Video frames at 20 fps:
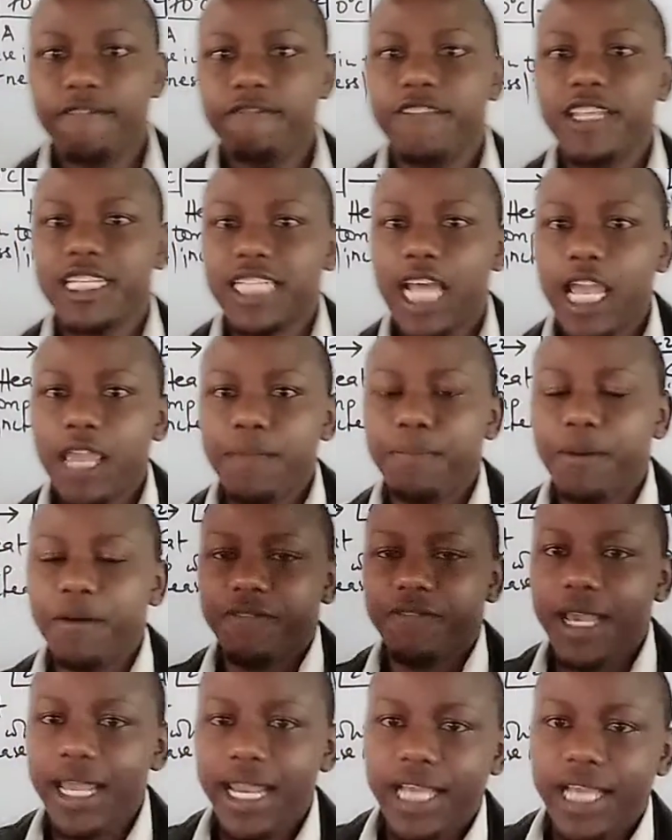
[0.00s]
The type of
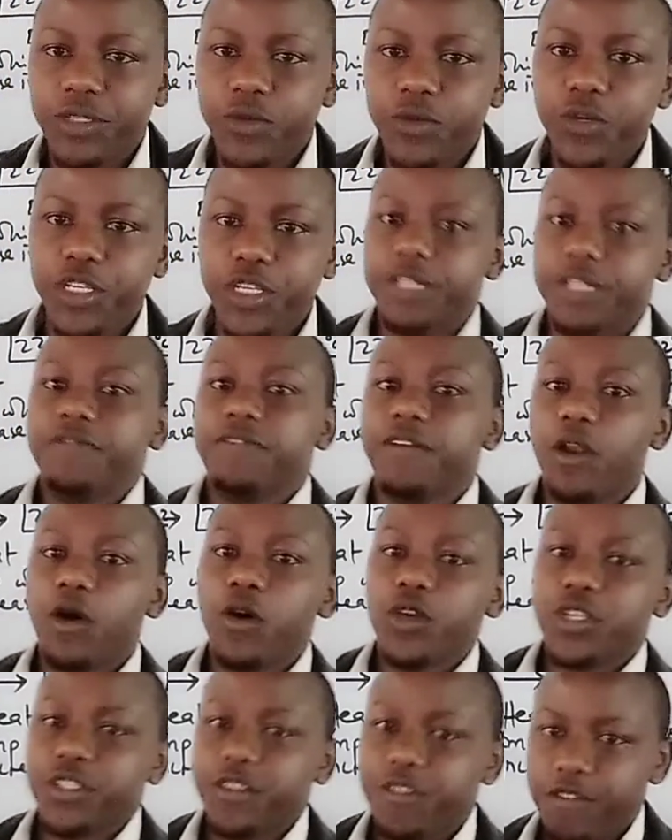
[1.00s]
energy which
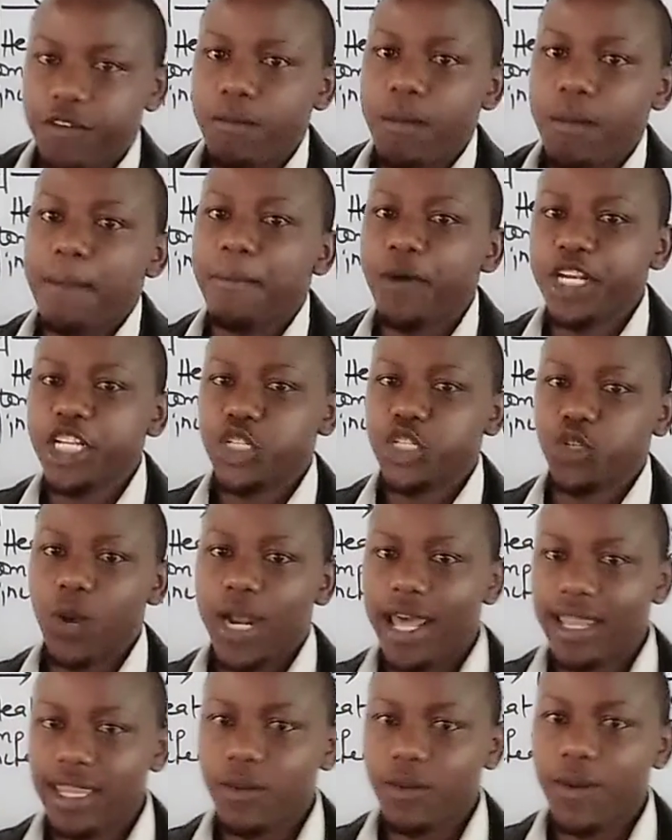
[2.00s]
flows from a body to
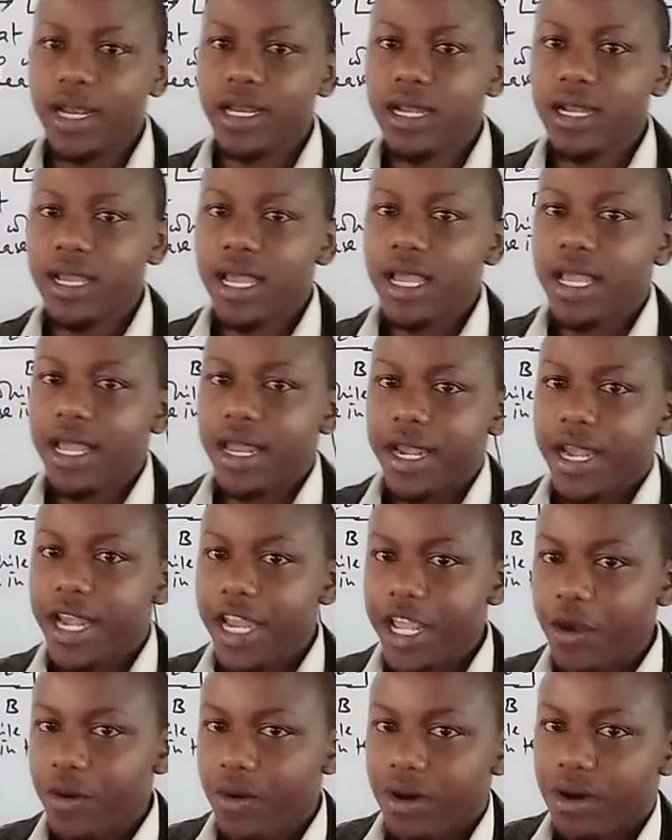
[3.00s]
another one
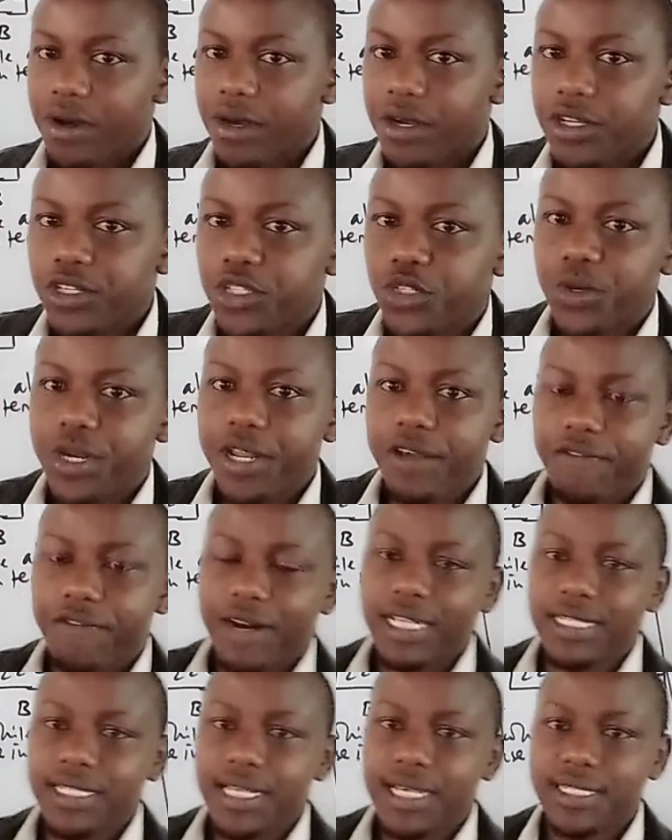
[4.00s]
due to
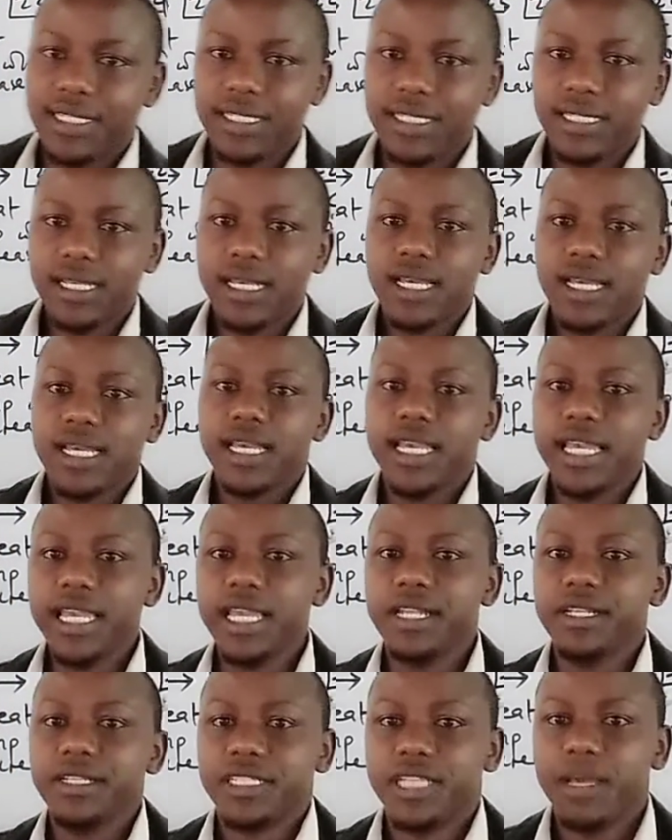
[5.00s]
differences
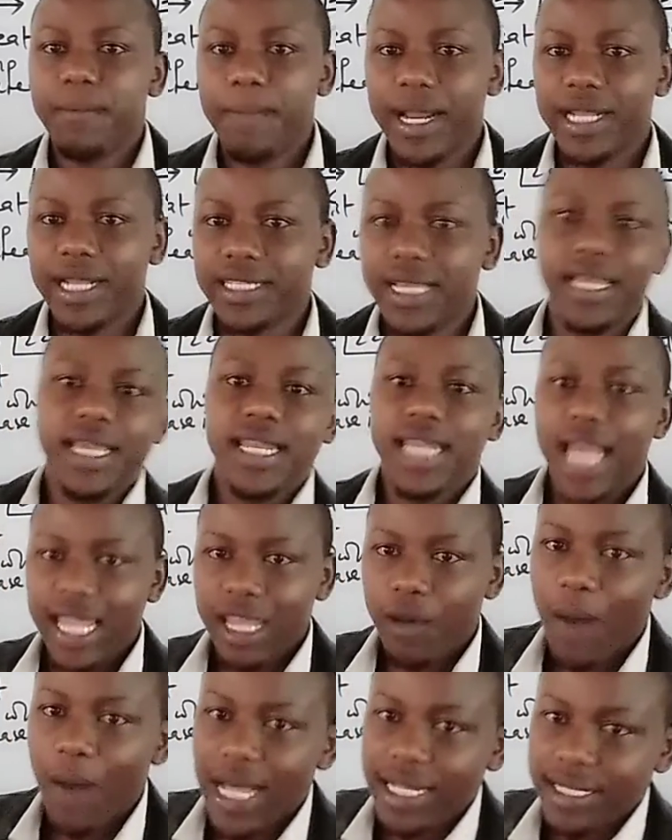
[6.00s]
in temperature. In
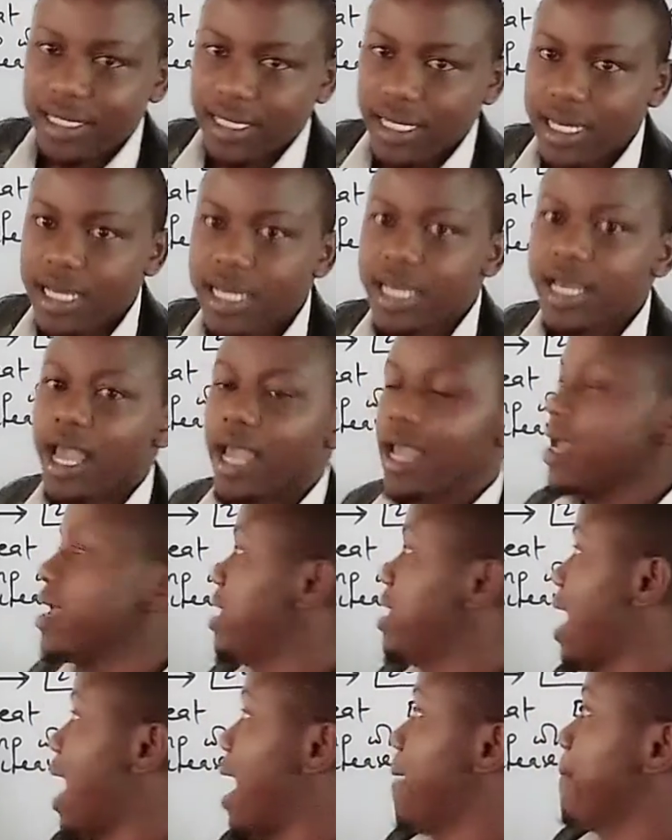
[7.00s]
other words,
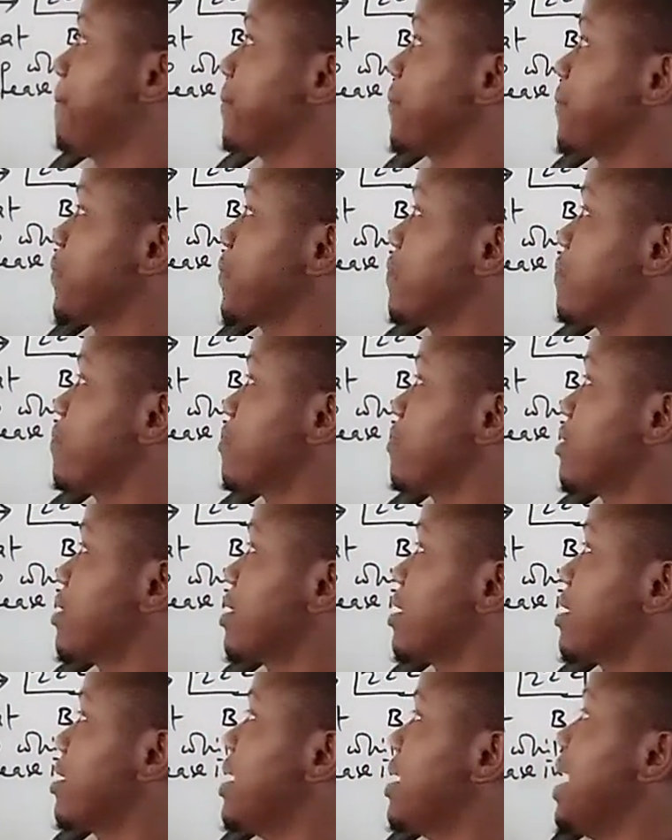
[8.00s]
here,
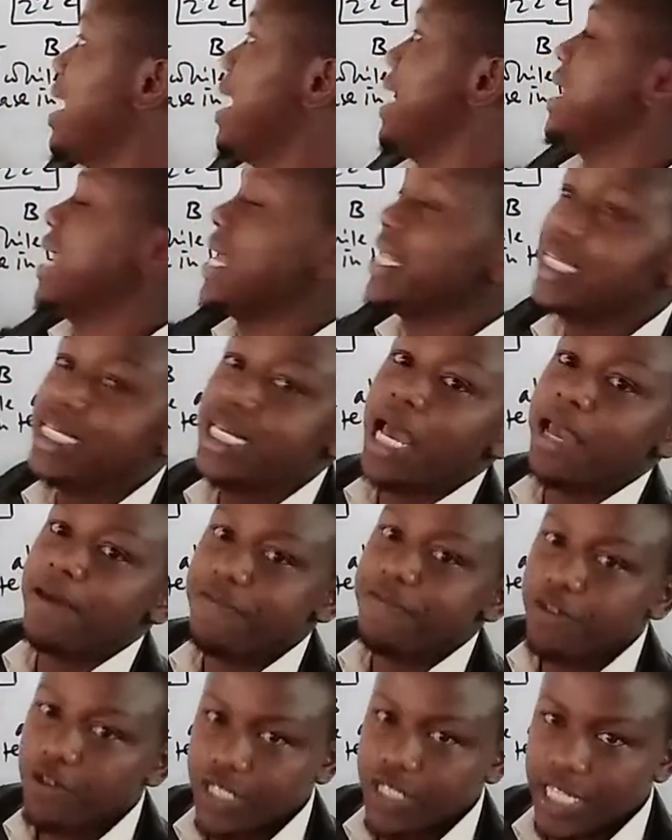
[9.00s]
energy
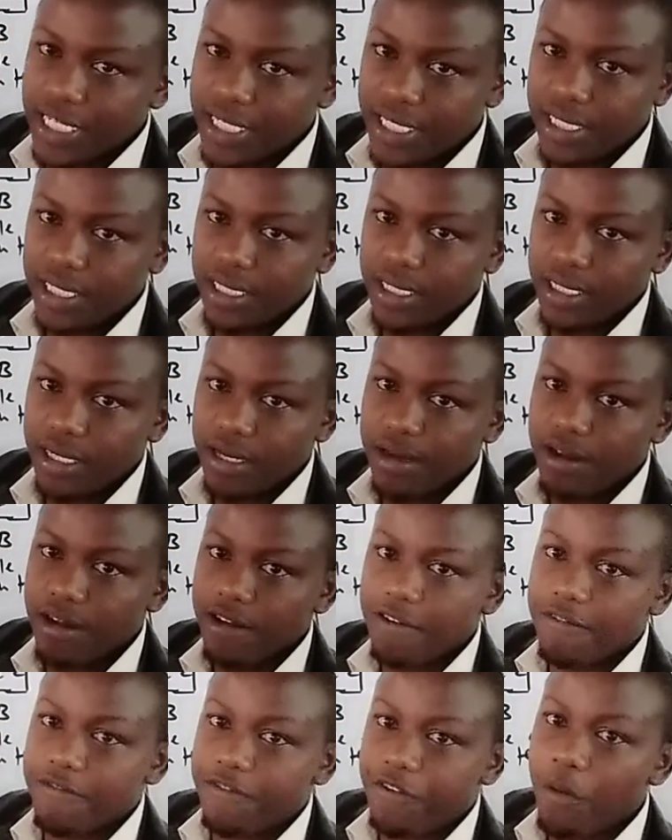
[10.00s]
diffuses
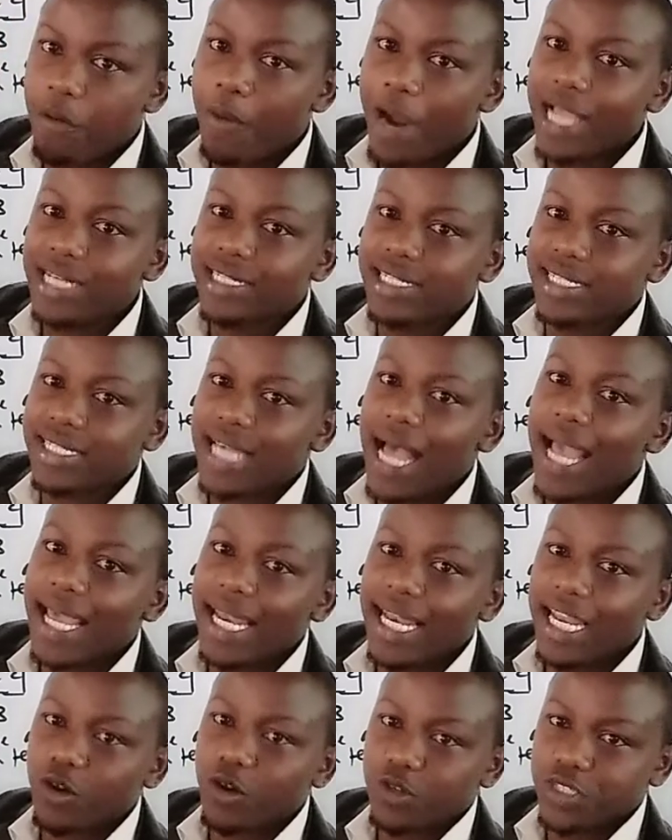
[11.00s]
from where it is
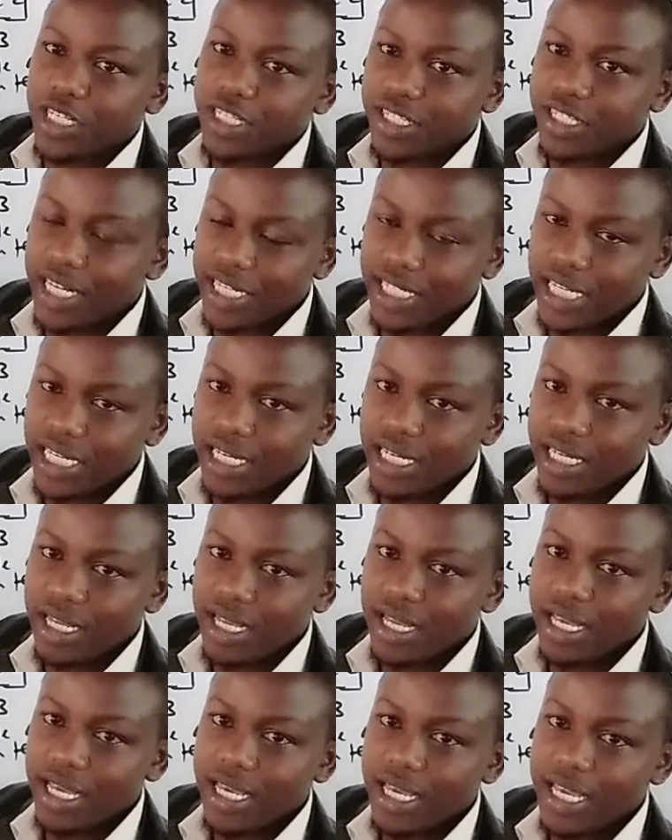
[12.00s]
highly concentrated
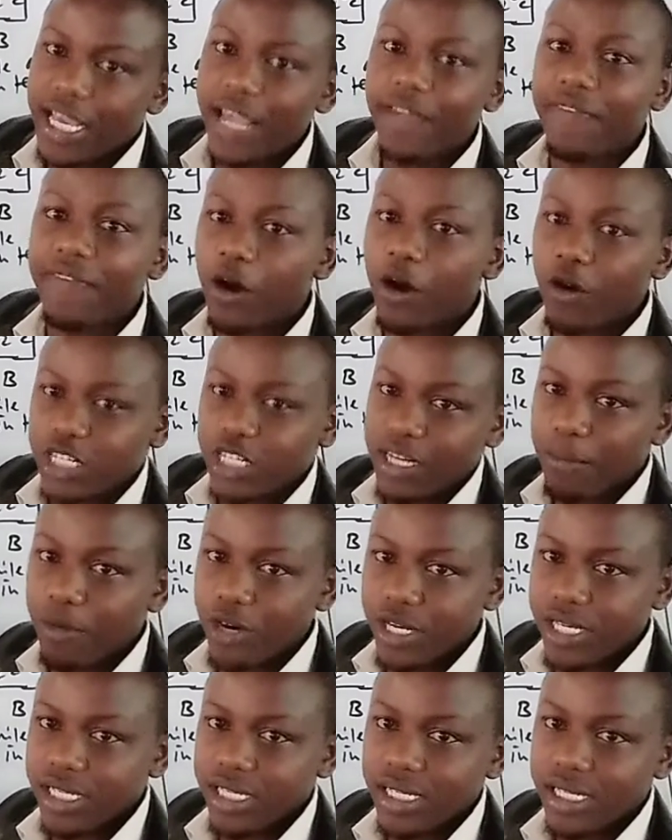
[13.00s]
in the hotter
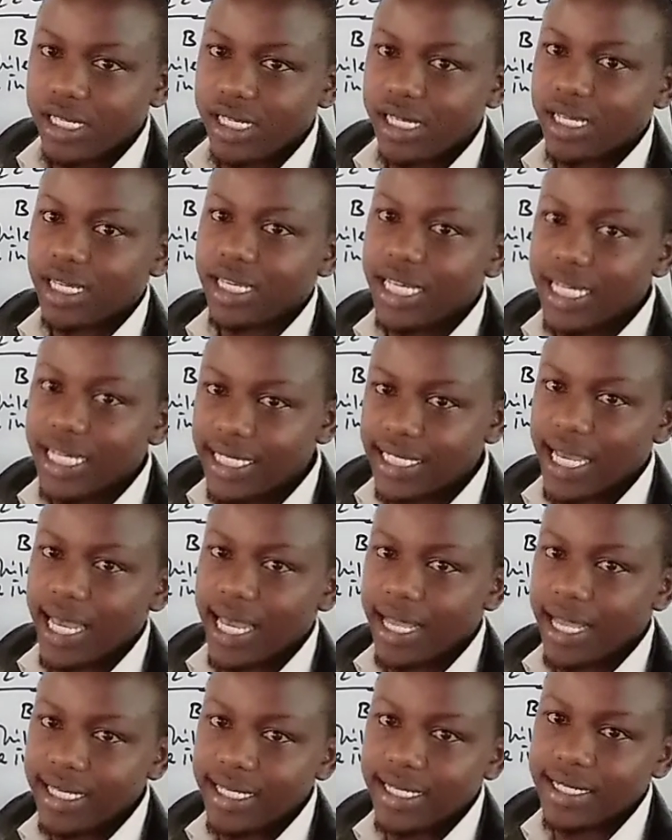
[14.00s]
body. Heat
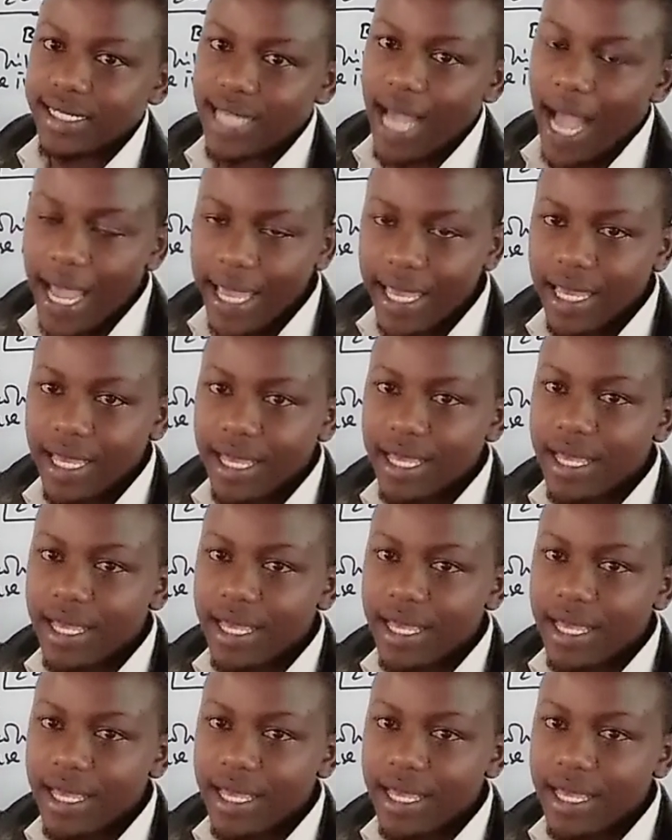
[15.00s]
energy is high,